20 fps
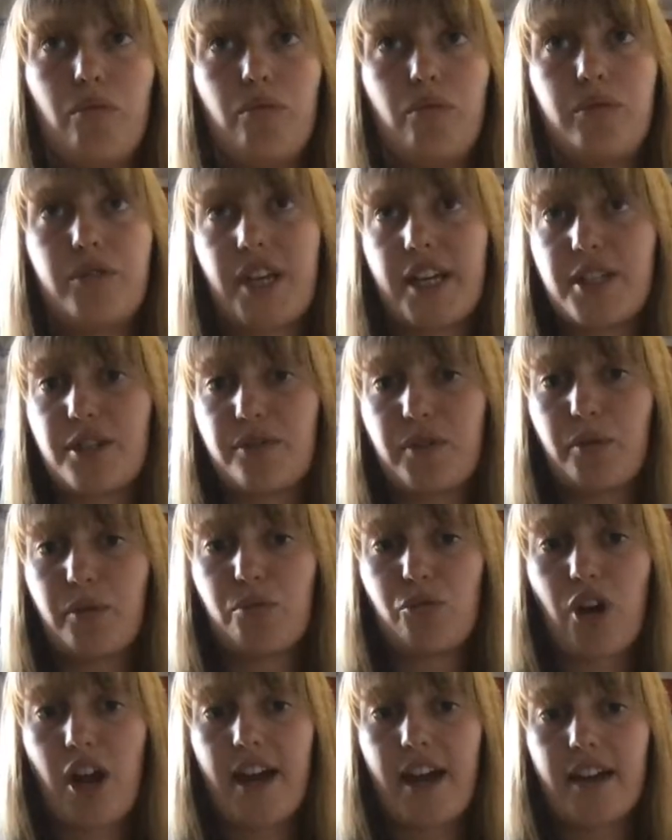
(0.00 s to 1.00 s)
6 of them
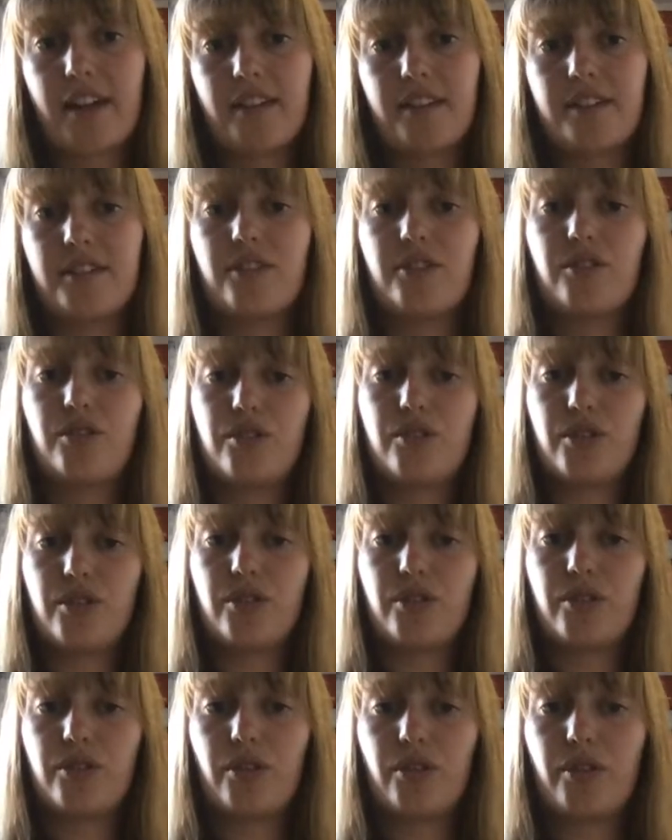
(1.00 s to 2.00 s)
racked,
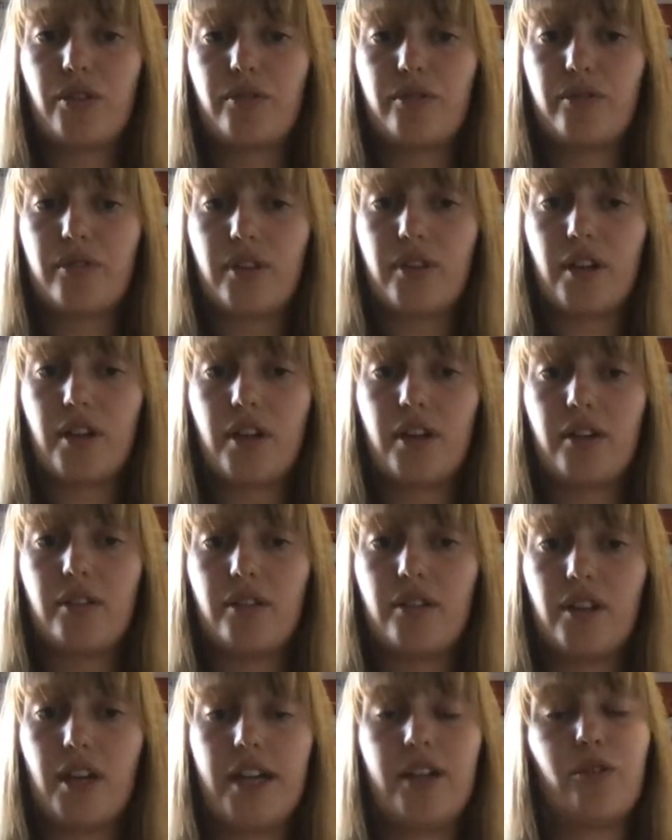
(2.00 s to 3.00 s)
2 of
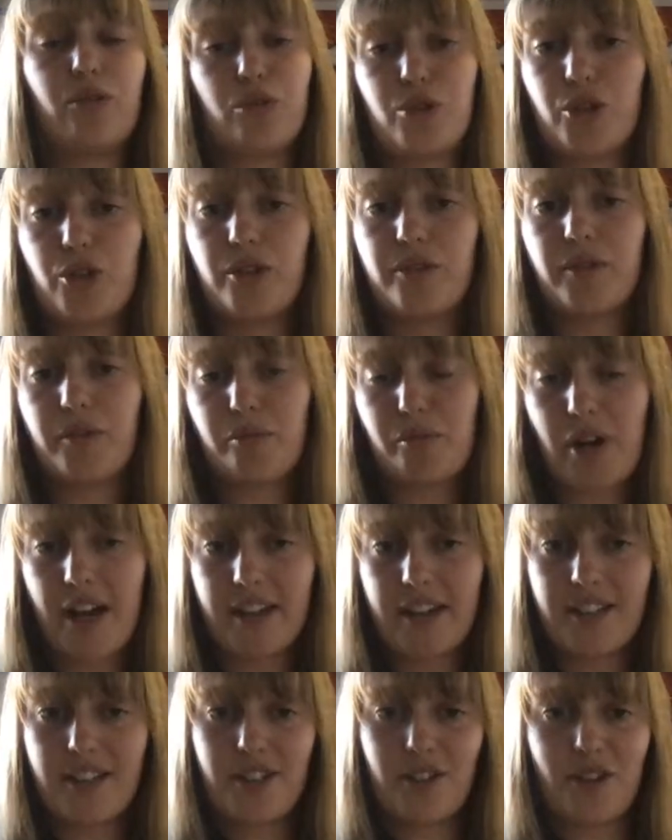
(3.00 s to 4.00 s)
them
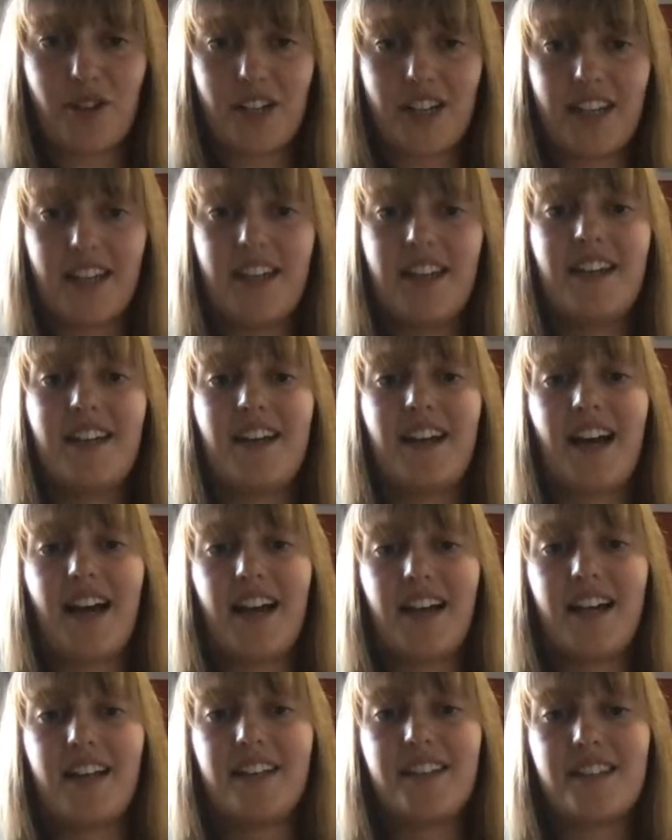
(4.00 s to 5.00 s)
racked,
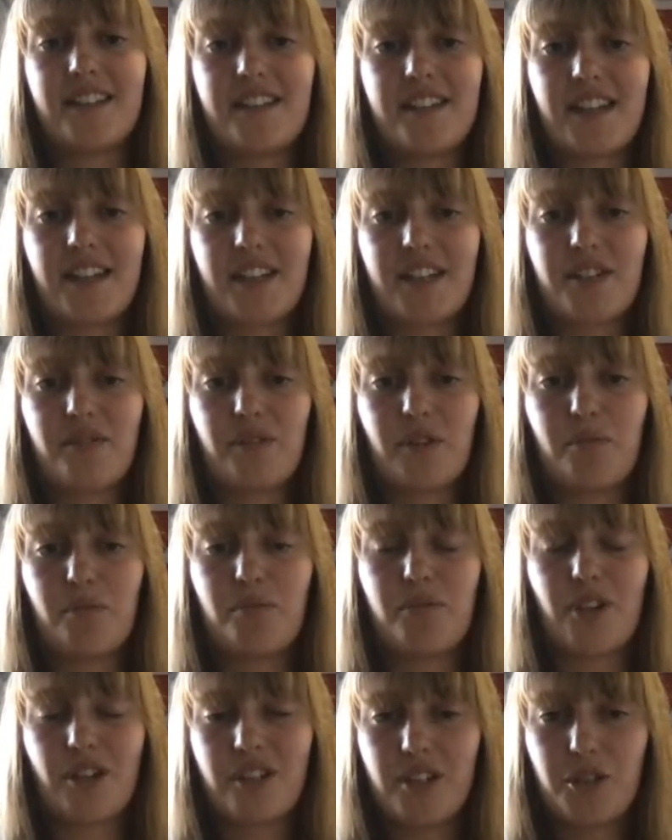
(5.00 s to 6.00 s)
and 6 of them
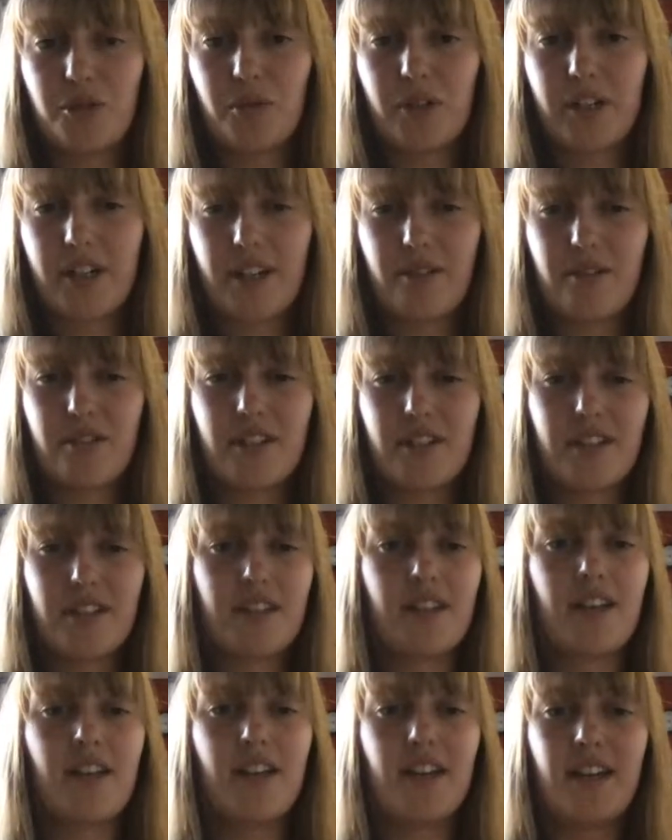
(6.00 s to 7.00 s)
dunnage
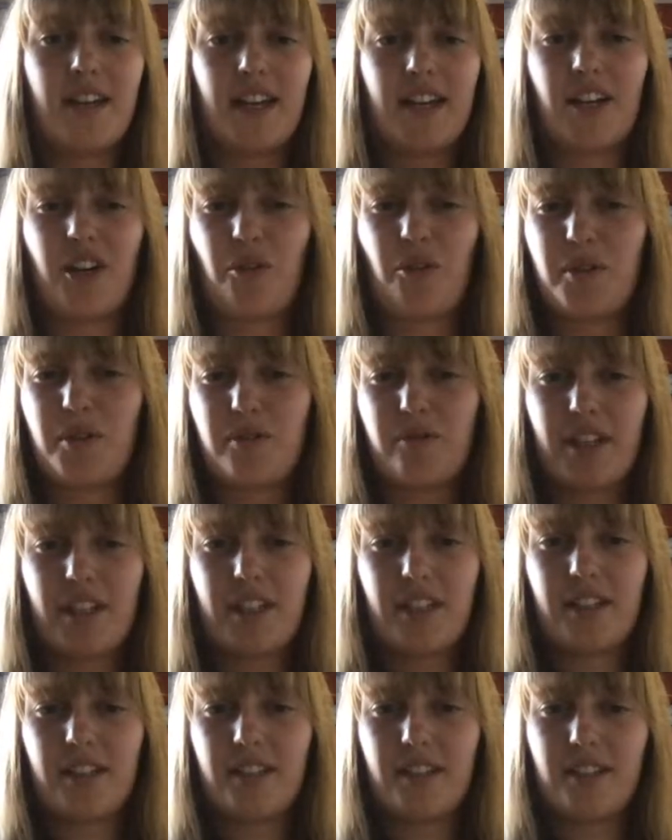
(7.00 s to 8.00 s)
warehouses. And I always find
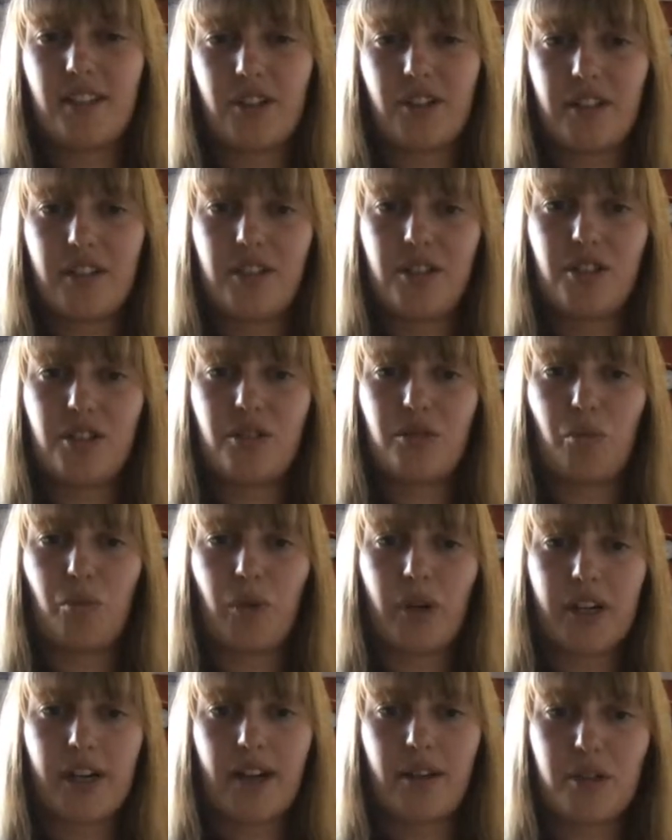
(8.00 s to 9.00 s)
the dunnage
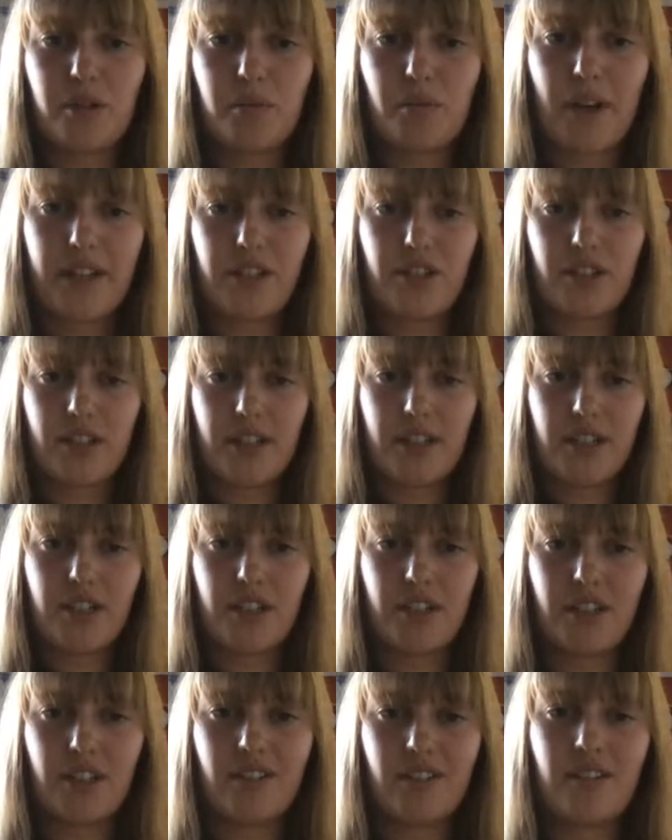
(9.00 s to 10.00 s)
warehouse
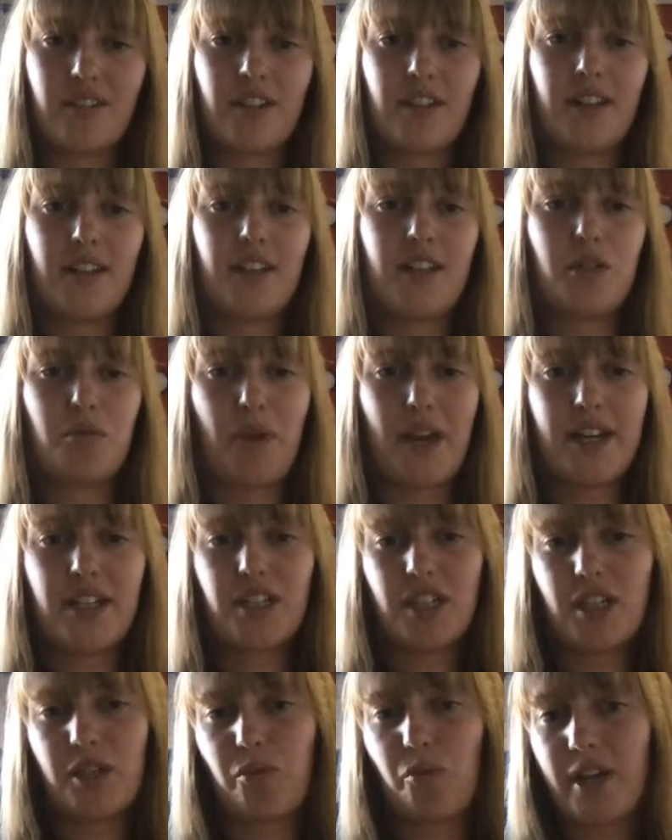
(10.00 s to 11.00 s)
maturation,
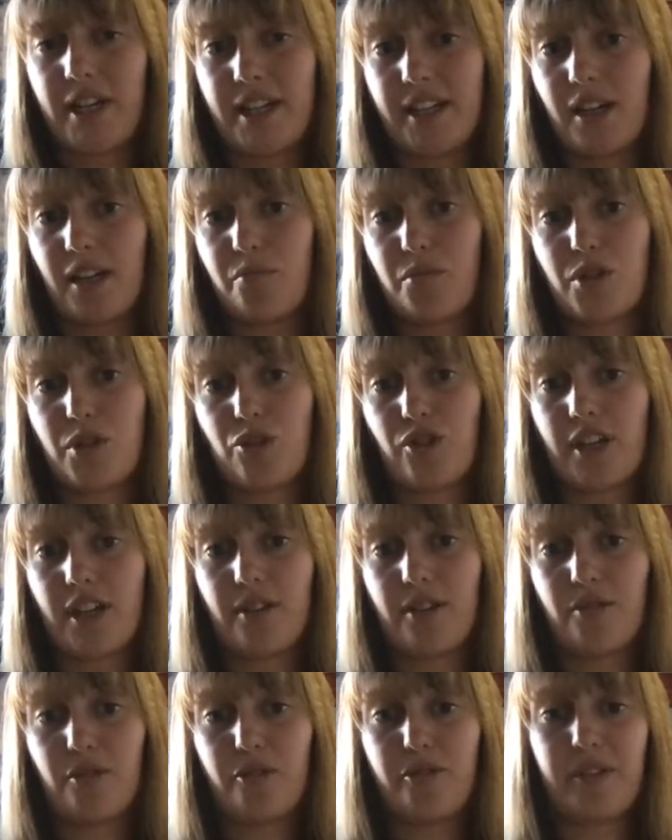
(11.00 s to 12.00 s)
especially when it comes straight
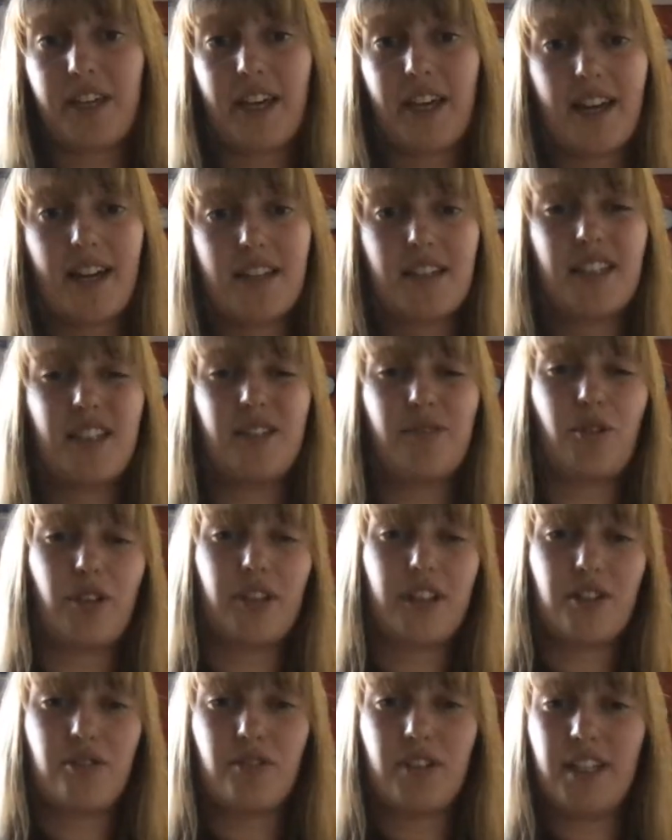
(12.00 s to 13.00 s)
out of the cask, you've got
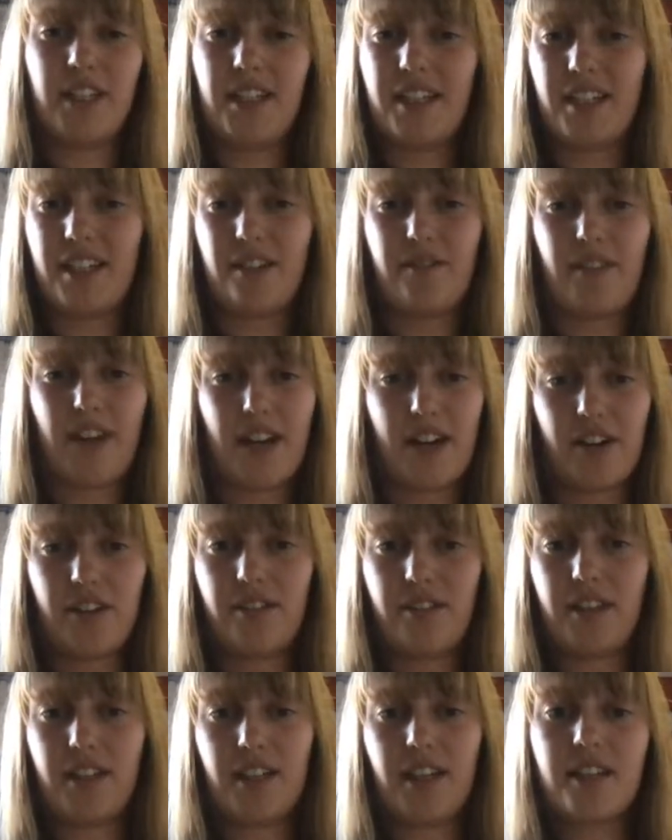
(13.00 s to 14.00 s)
this really kind of
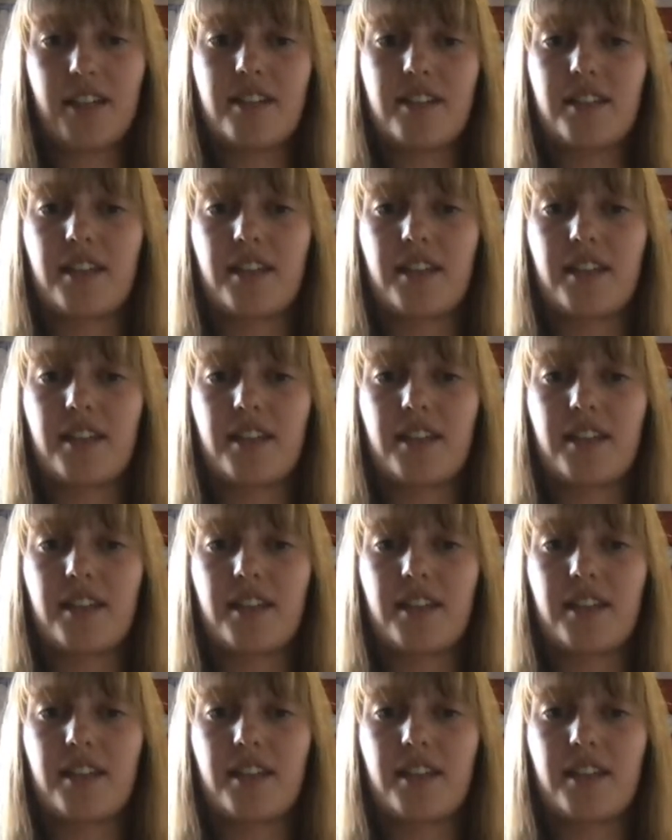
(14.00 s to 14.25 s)
earthiness,